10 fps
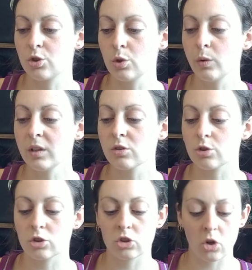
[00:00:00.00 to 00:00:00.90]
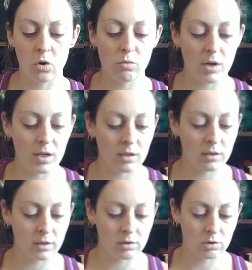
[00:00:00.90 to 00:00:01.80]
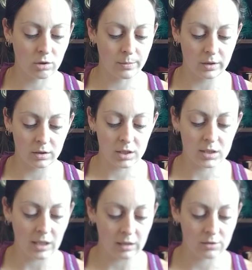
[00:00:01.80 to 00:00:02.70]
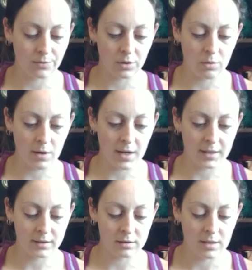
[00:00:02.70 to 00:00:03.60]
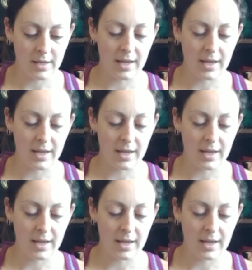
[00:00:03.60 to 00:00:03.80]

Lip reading: doing so well in the durability test for a while,